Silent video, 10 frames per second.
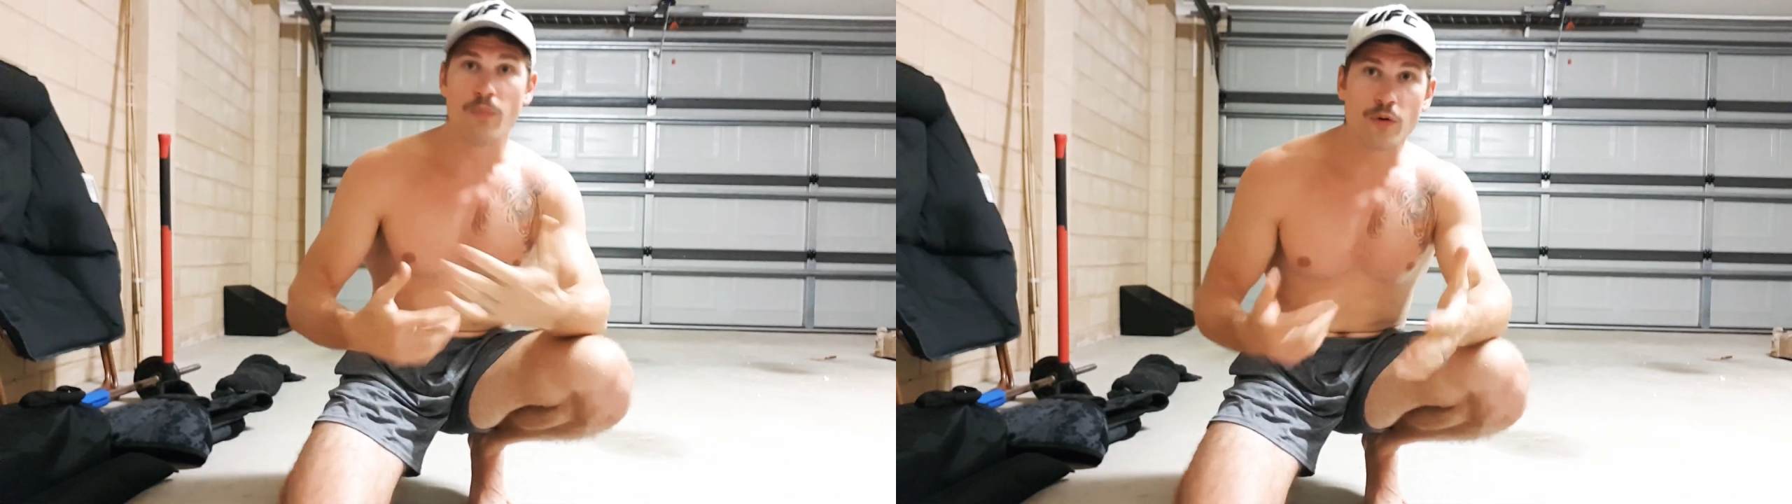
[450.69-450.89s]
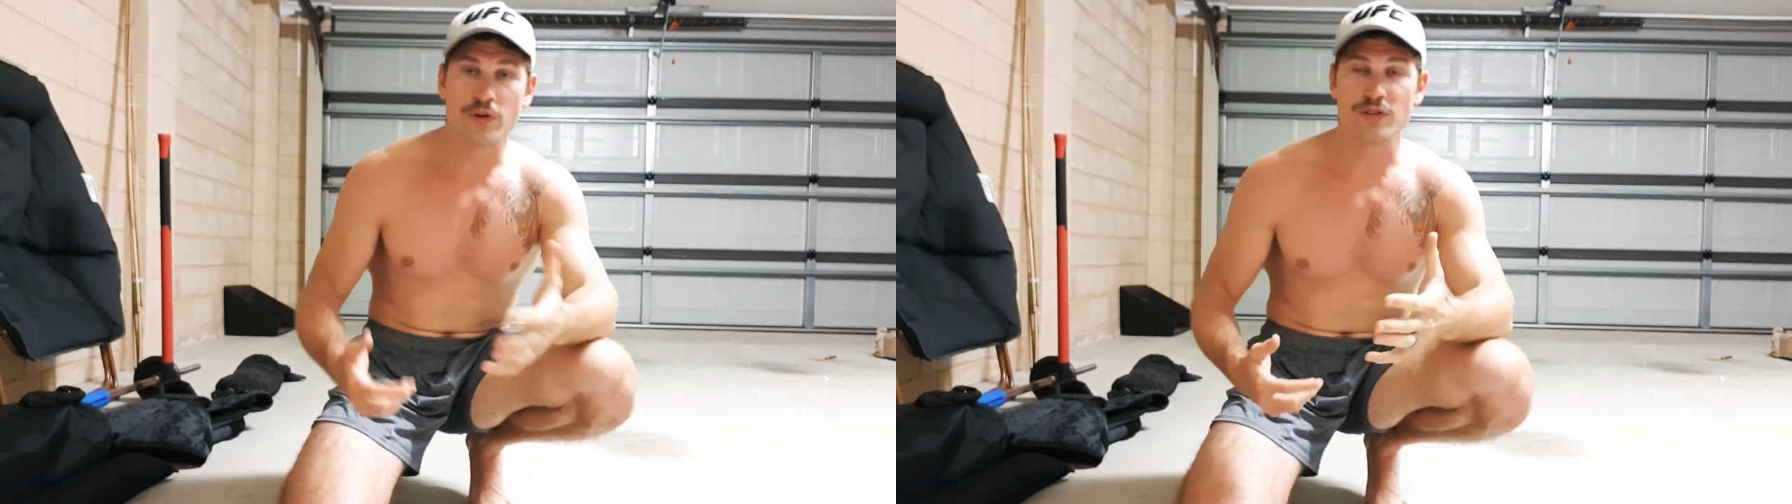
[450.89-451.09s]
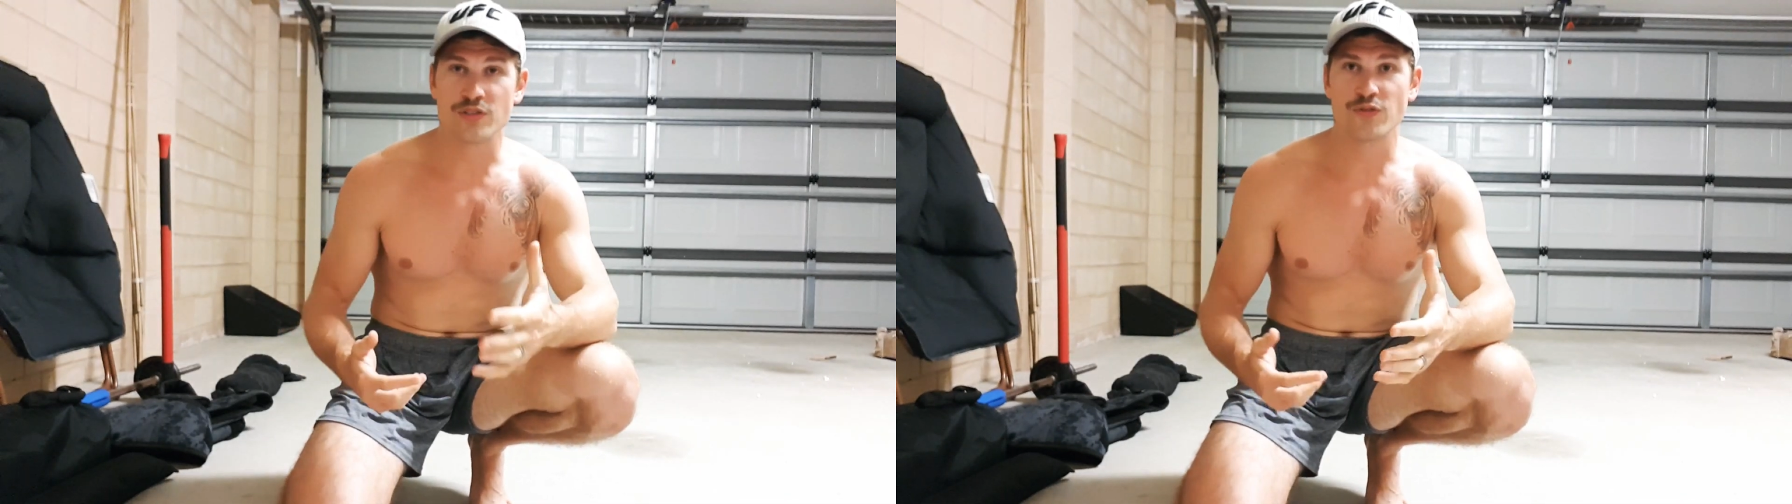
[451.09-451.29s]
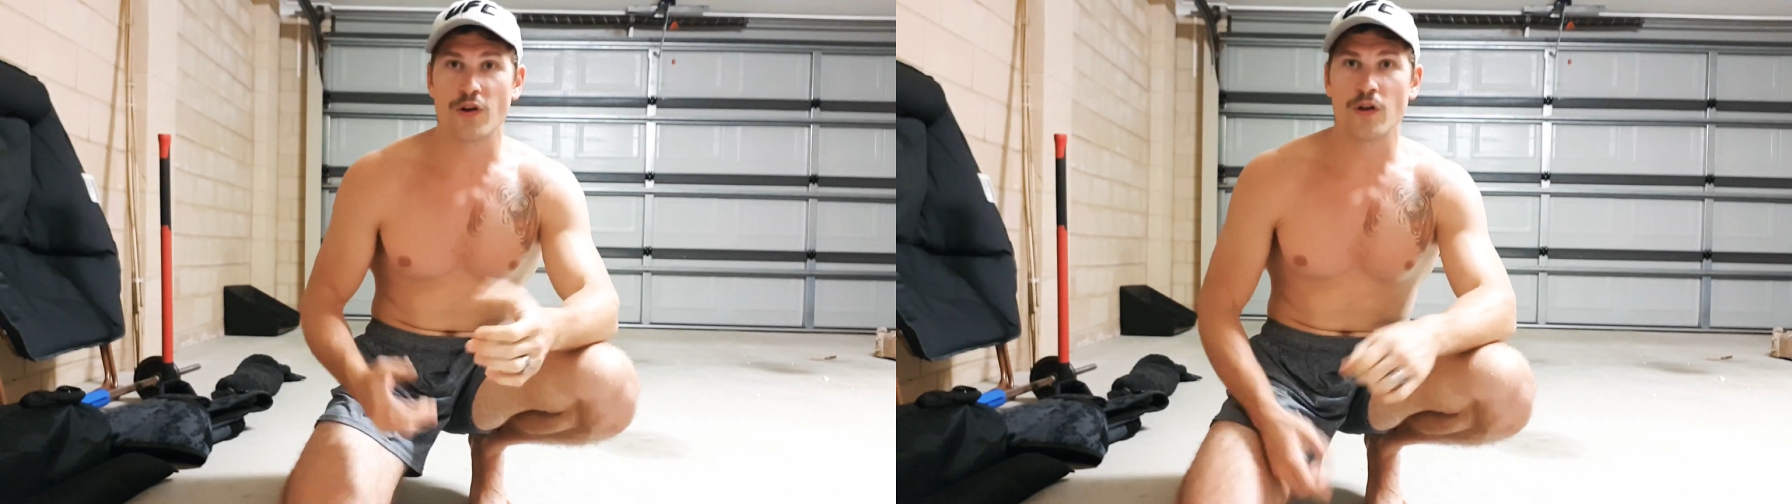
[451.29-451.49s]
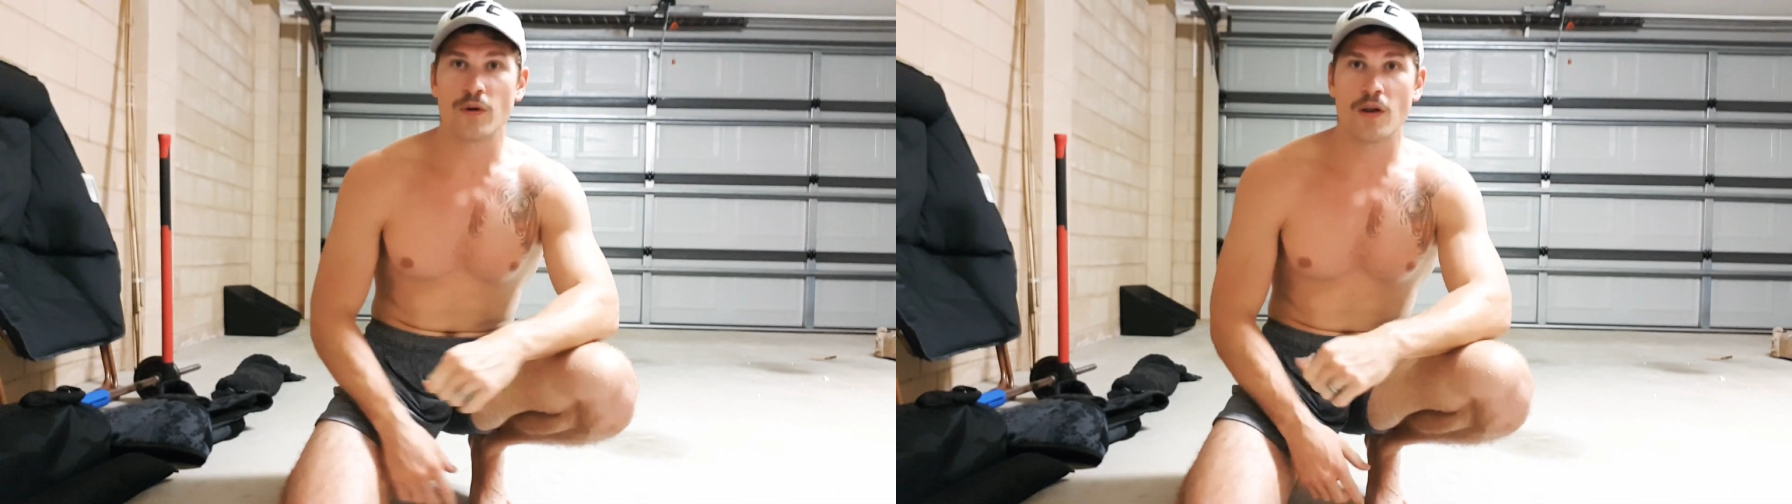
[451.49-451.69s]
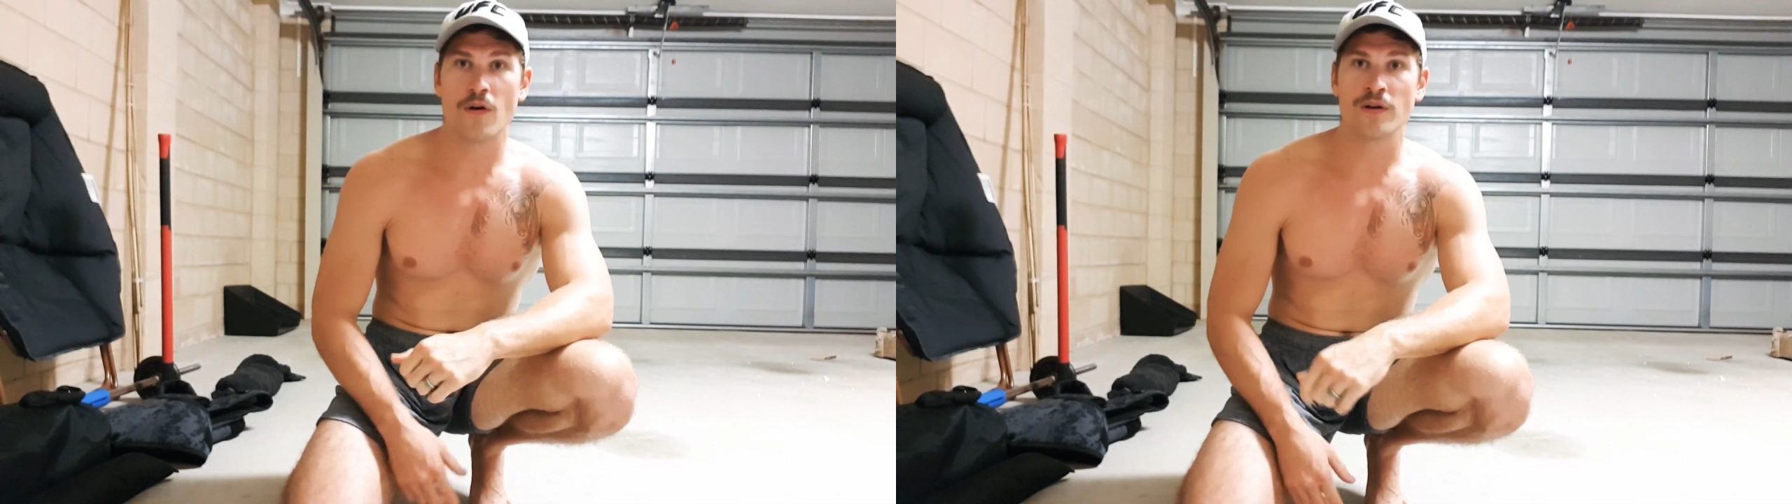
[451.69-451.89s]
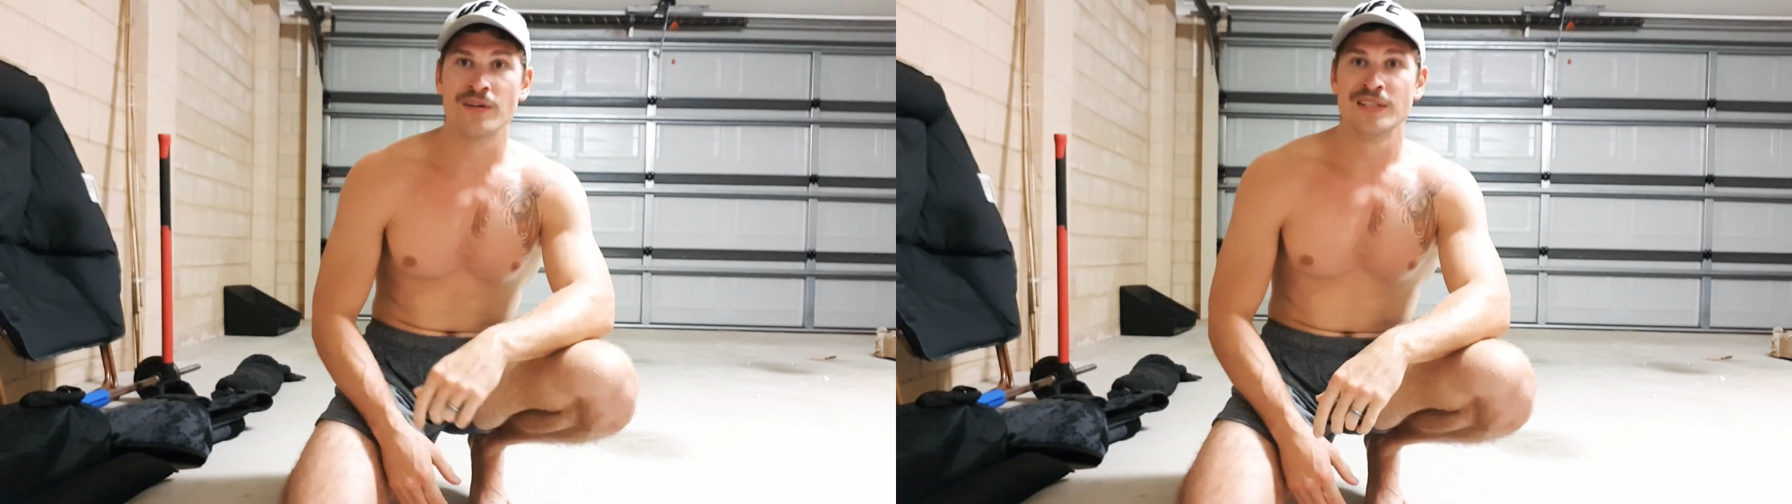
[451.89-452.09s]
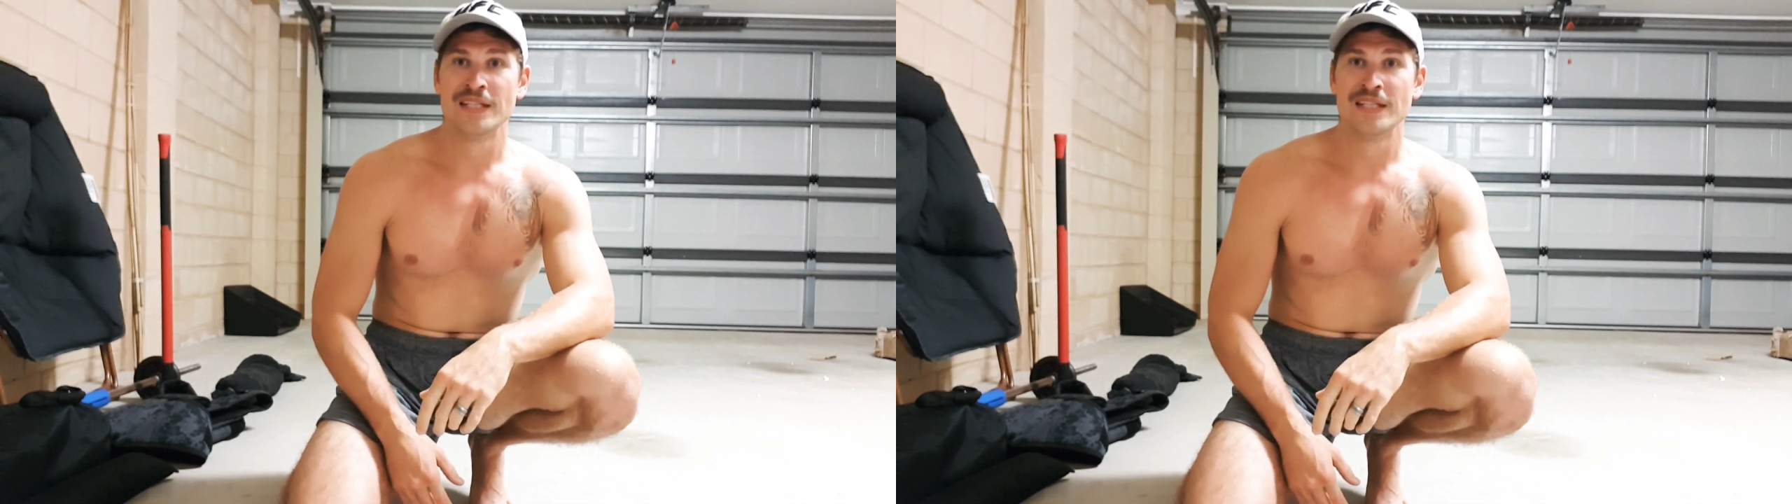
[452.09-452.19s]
point of this follow along